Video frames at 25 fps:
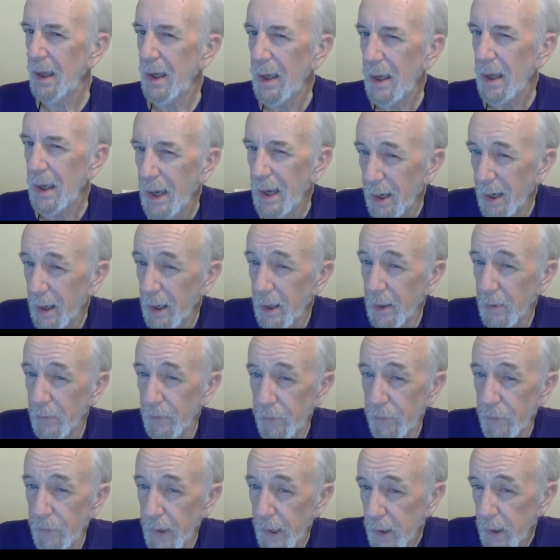and it
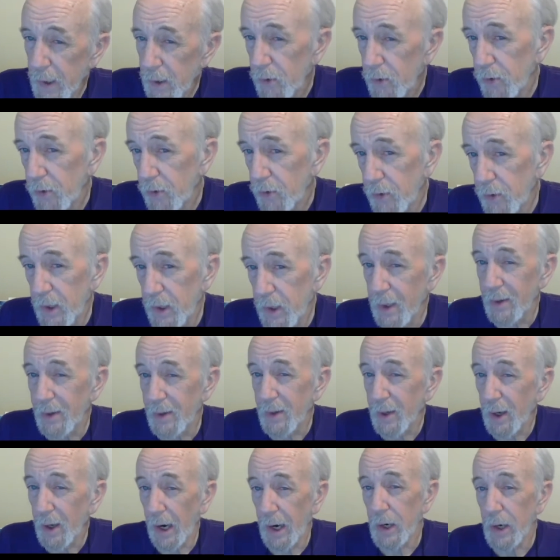affects the
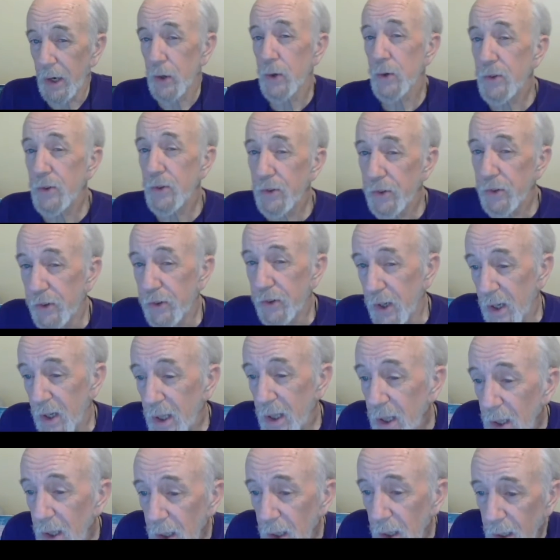entire
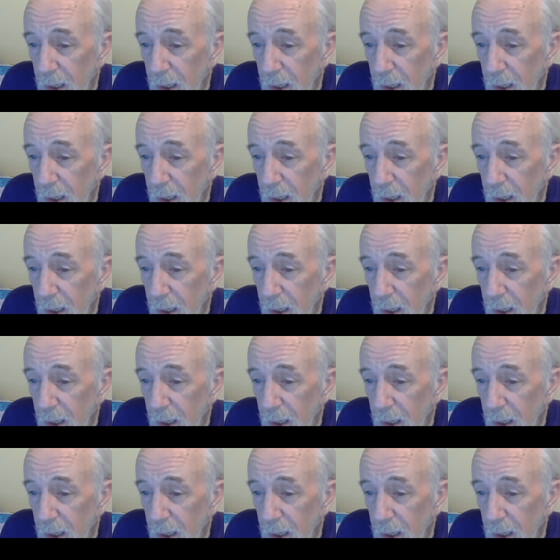city?